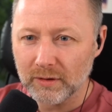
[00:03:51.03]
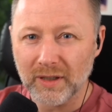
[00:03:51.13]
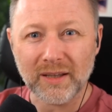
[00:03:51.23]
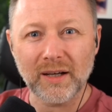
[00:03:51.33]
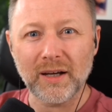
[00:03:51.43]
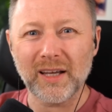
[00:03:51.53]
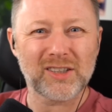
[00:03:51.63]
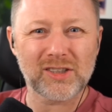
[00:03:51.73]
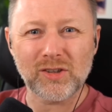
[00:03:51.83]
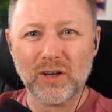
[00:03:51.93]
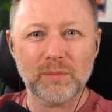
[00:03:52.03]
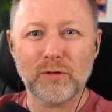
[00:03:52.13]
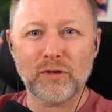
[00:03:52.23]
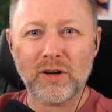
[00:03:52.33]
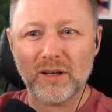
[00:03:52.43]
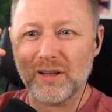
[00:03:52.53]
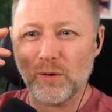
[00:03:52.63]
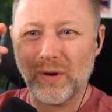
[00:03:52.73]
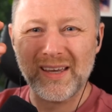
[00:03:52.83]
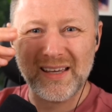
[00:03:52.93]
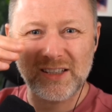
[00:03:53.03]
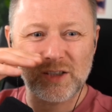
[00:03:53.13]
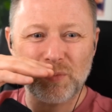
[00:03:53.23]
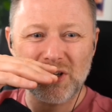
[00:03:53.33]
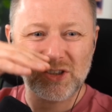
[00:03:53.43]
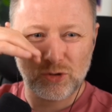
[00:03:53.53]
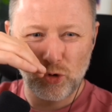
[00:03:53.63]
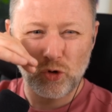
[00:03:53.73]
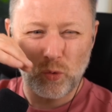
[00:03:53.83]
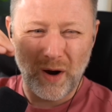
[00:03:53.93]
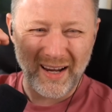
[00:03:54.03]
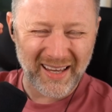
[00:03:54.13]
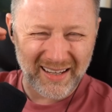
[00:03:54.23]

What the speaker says: Like that. It just stuck in my fucking head. The way he speaks too quiet